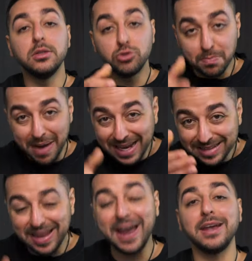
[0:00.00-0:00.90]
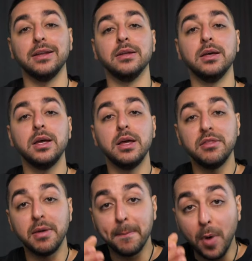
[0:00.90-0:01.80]
to maintain
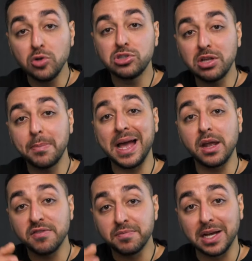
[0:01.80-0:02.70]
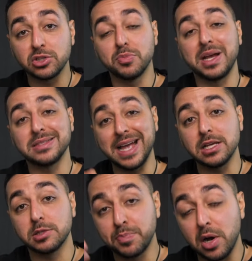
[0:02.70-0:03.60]
the most amount of muscle mass
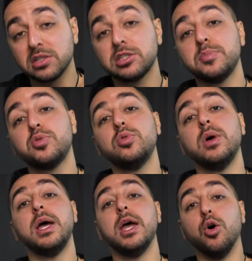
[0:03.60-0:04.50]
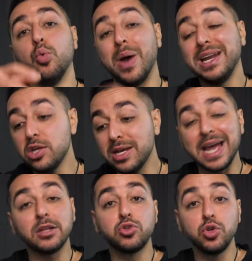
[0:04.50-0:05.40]
as possible when you
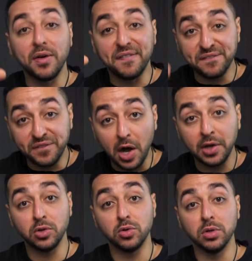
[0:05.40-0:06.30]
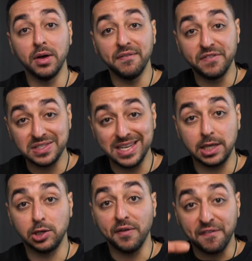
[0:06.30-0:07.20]
get to your final
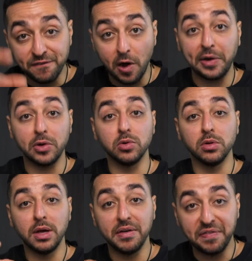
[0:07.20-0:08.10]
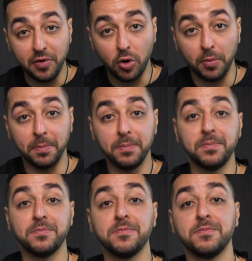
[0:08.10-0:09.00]
physique, your final form.
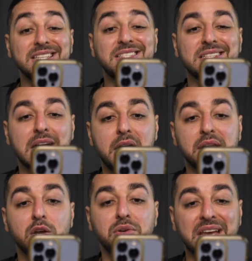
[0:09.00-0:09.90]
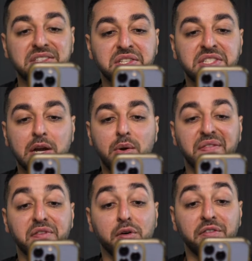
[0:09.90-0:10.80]
Is cardio necessary
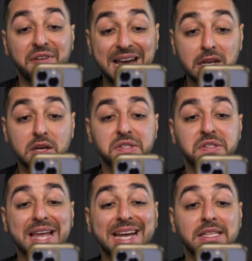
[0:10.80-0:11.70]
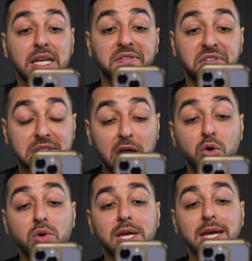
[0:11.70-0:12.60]
for fat loss? And if
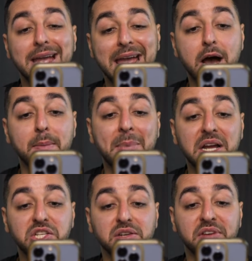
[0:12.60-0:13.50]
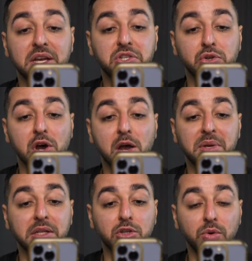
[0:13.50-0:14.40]
so, how much of it should I
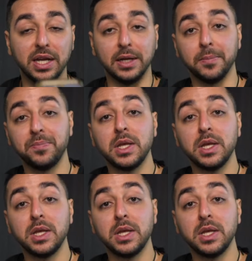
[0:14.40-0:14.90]
be doing?